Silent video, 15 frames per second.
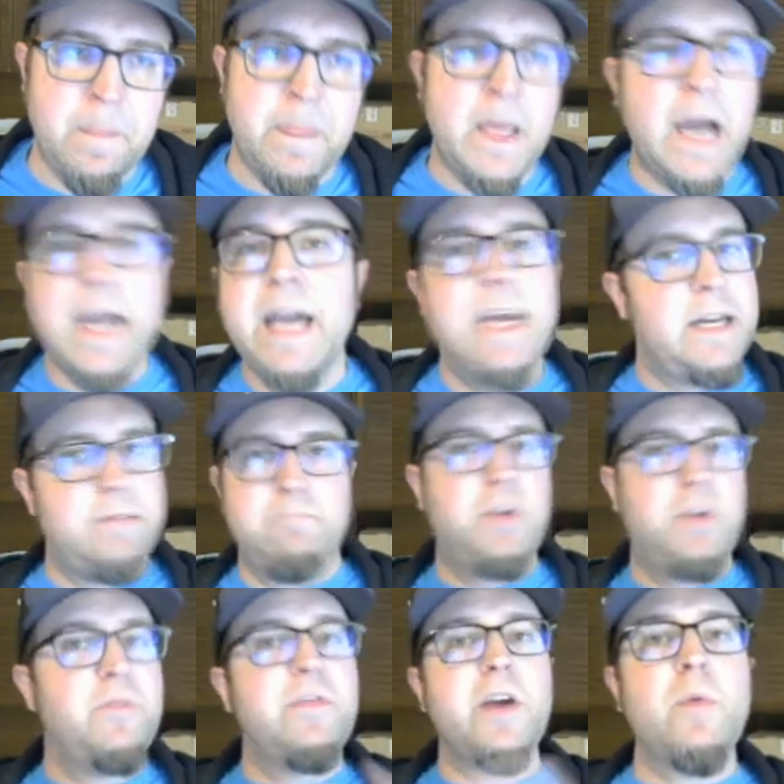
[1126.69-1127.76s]
Again, it
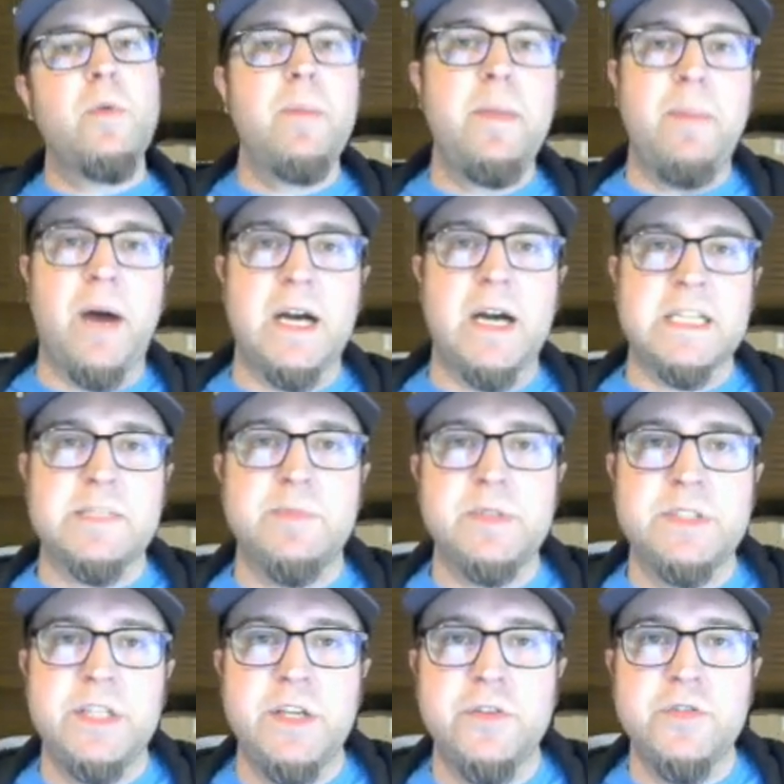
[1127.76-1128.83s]
could very well be possible
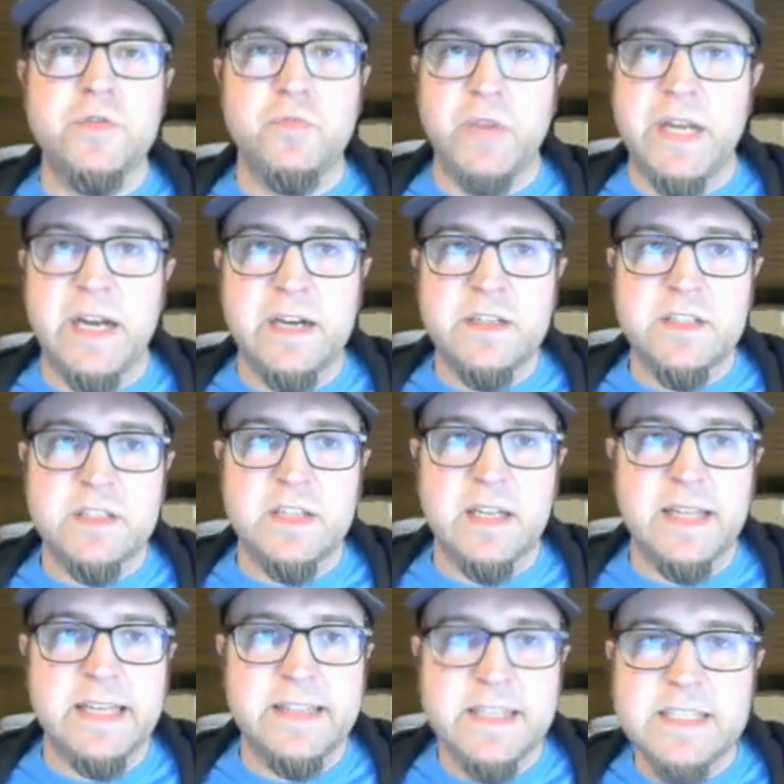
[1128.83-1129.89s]
to use Redux
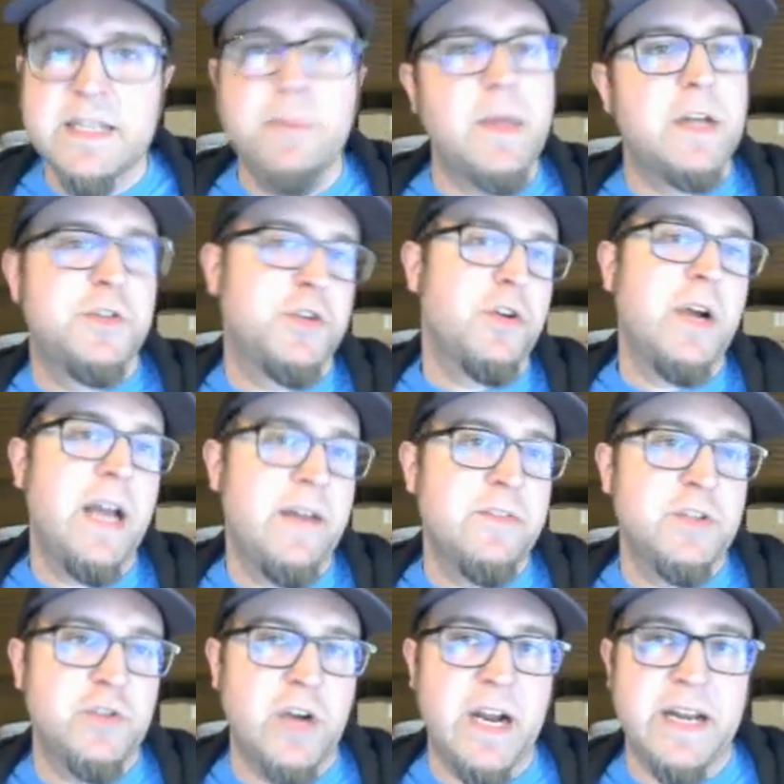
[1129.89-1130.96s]
like this. I'm not sure. I haven't
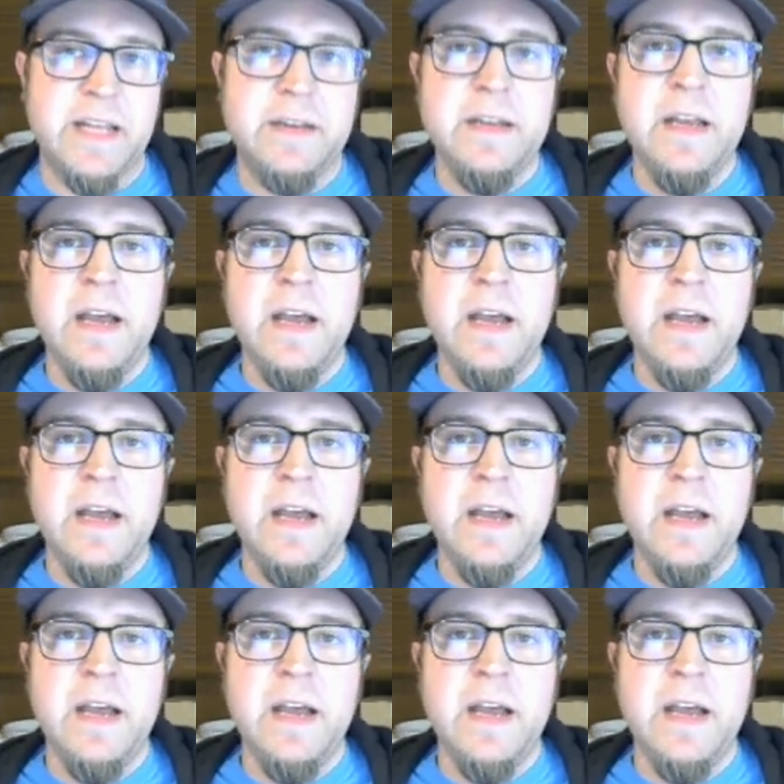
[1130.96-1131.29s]
tried it.